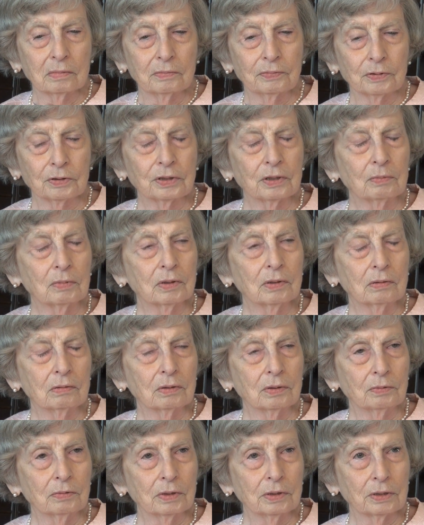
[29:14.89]
for someone who
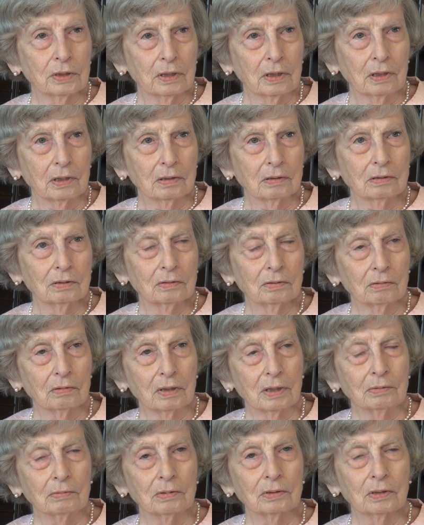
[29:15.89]
had resigned. So
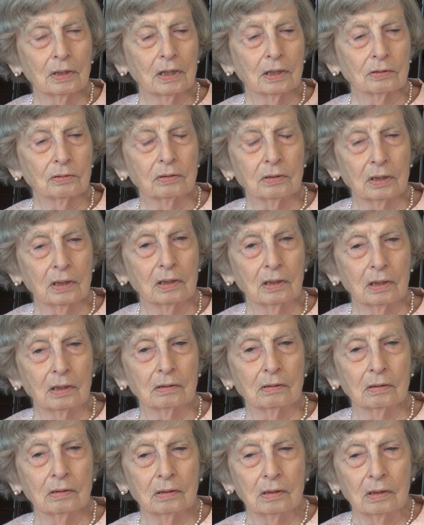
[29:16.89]
I was mm-hmm. actually
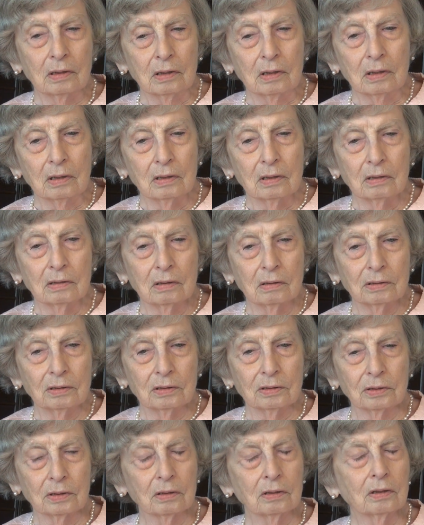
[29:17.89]
on
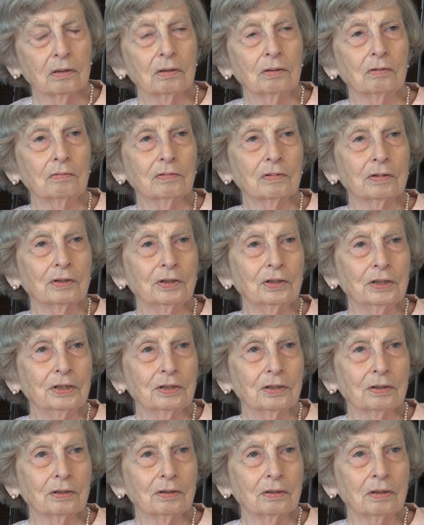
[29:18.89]
just a little over a
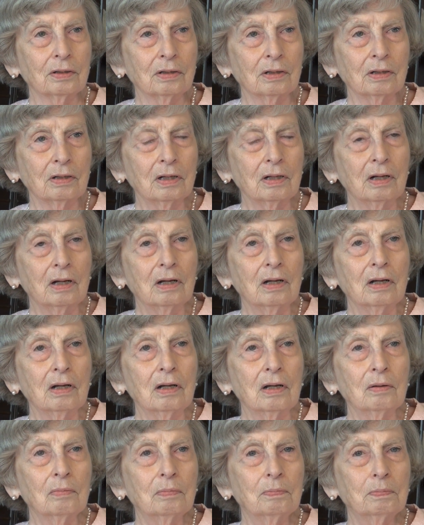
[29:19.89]
year. Mm
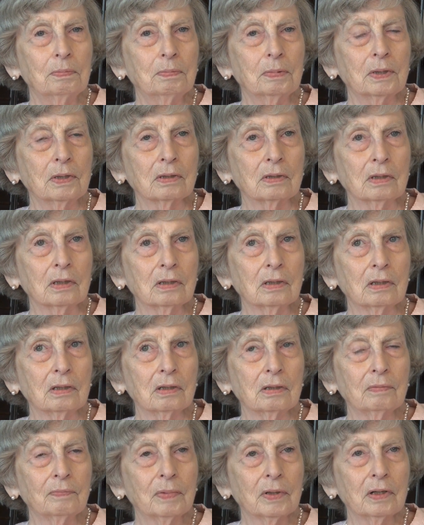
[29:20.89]
-hmm. But
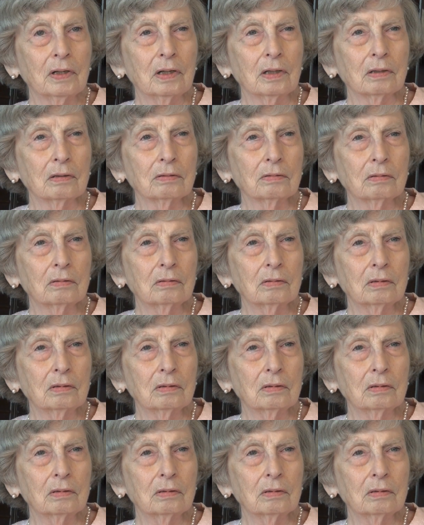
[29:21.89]
uh, and